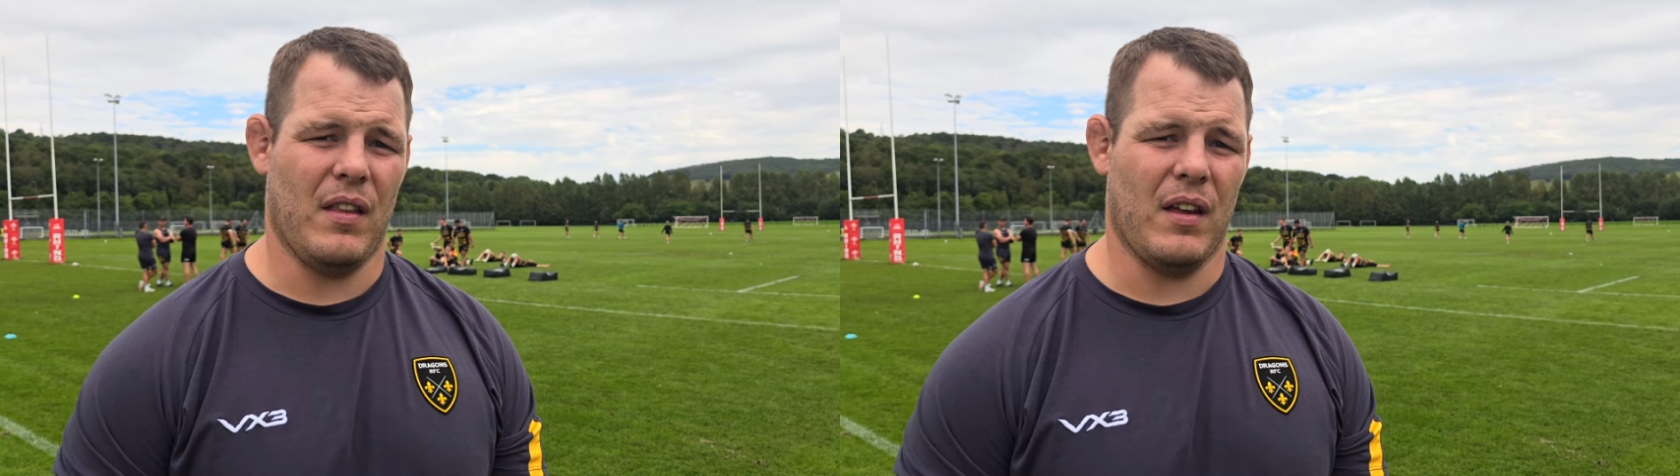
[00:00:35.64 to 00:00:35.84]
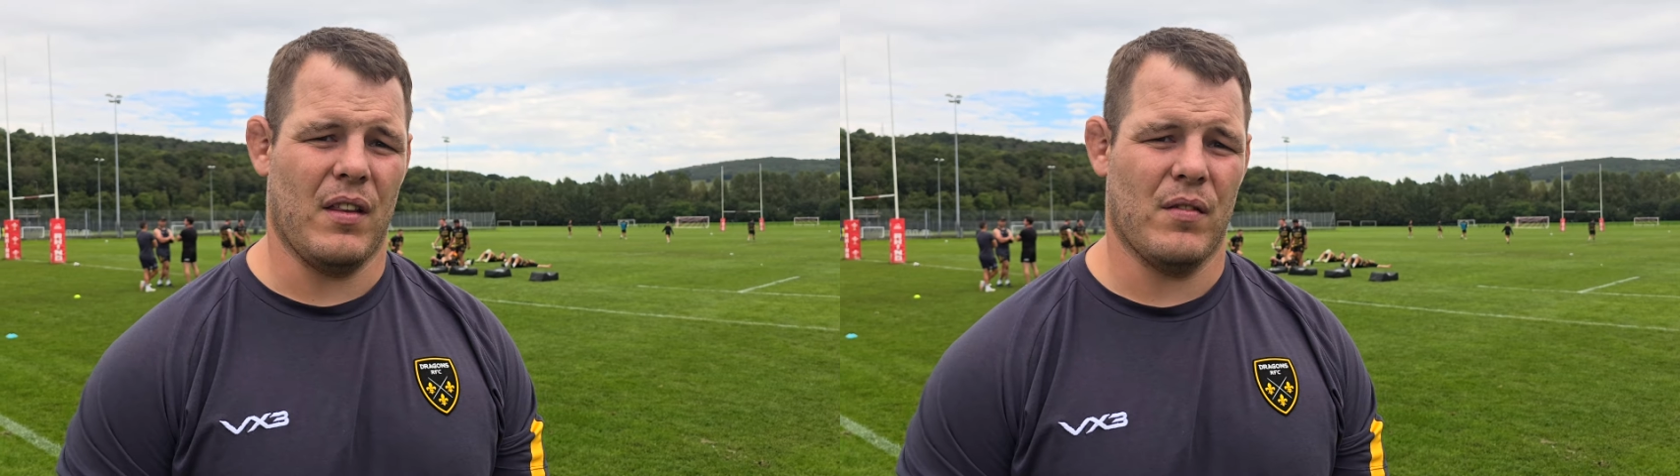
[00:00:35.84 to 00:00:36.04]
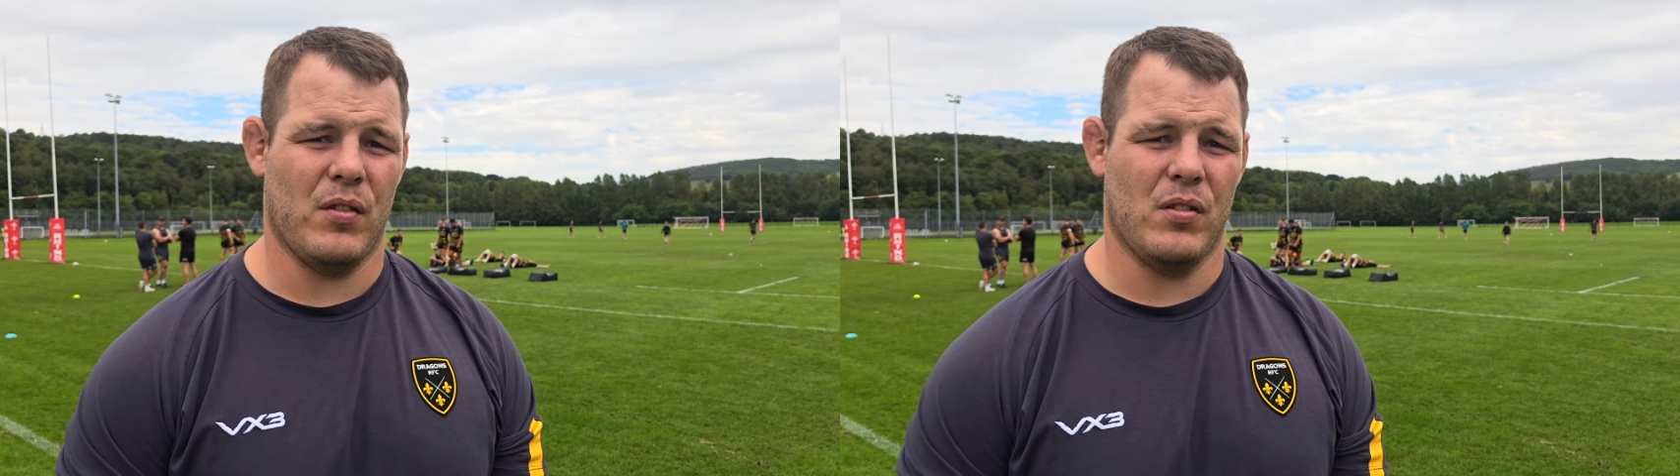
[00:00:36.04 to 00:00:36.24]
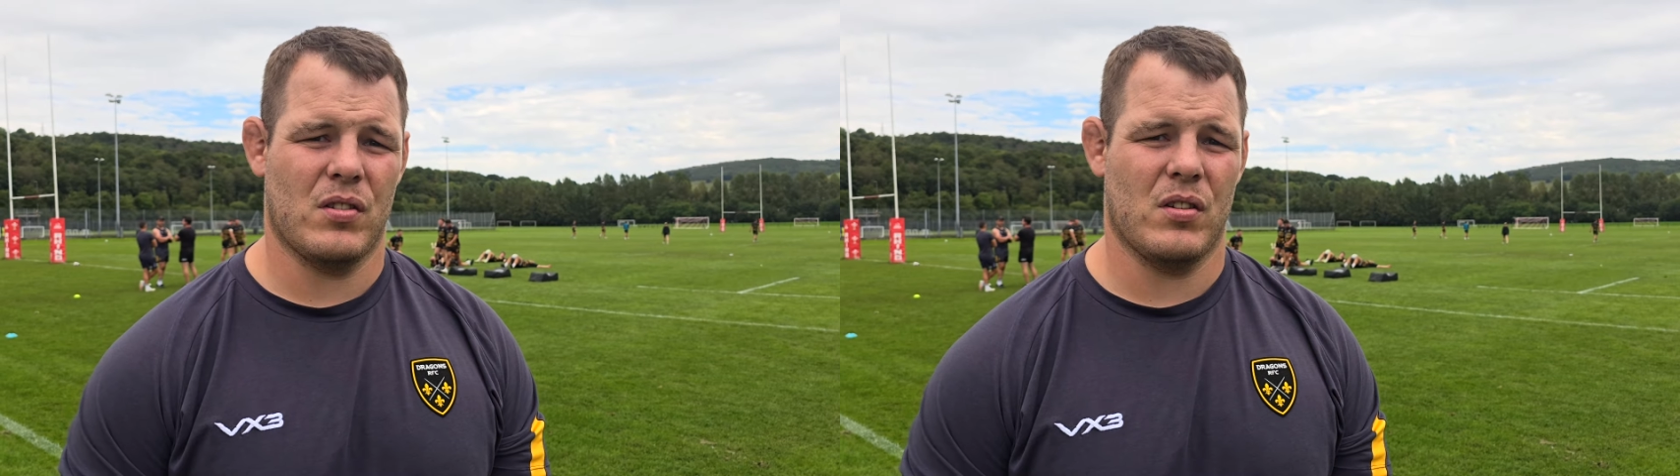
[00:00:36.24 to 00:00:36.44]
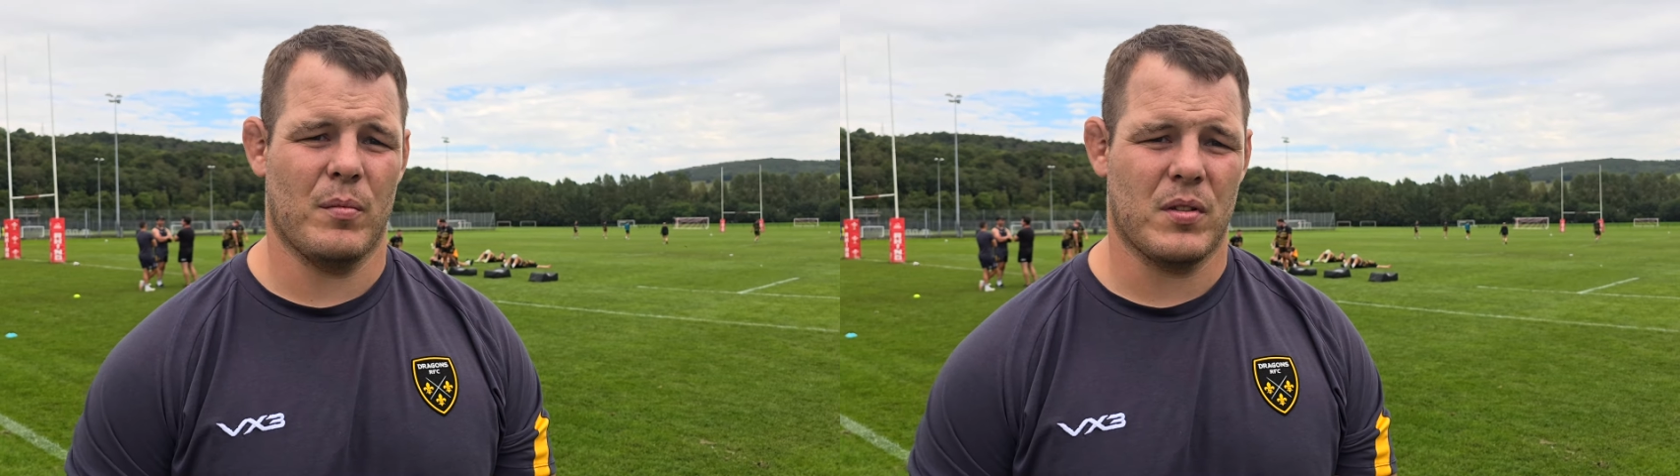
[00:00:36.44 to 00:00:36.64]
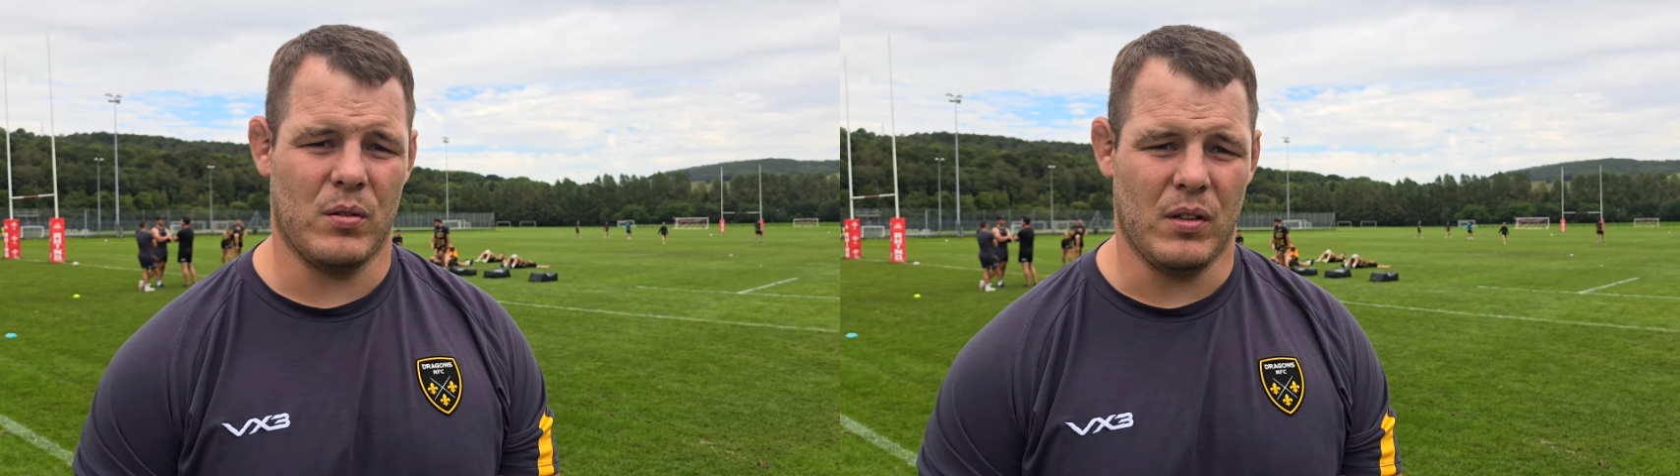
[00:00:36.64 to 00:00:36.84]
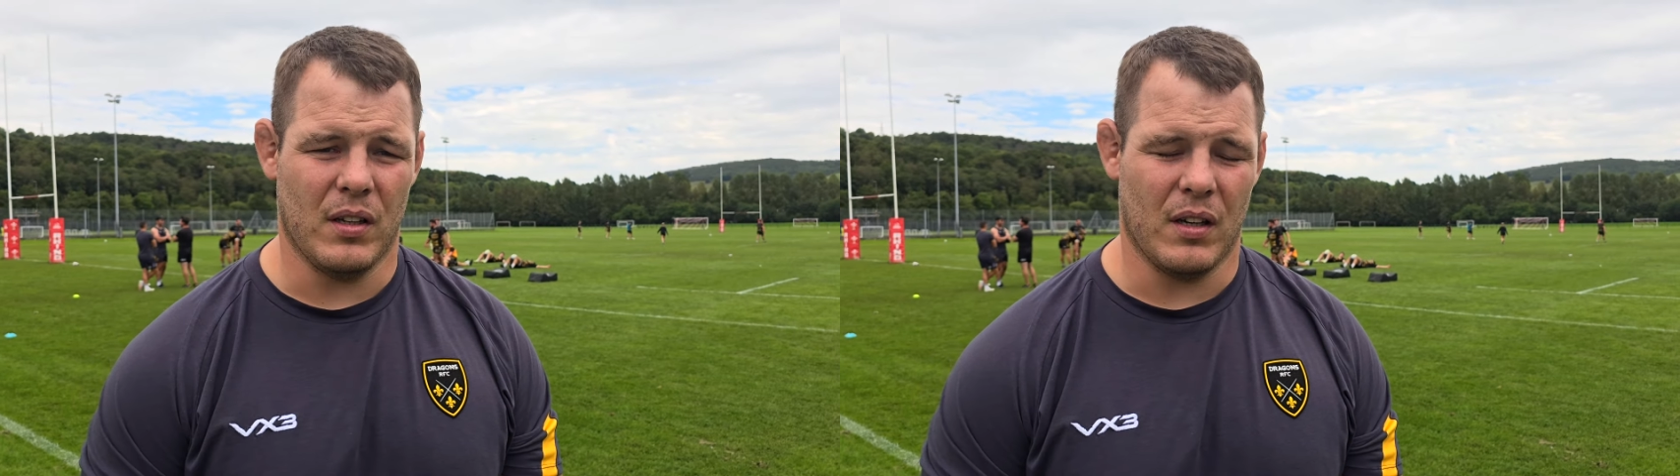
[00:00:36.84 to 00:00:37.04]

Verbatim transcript: they get the first opportunity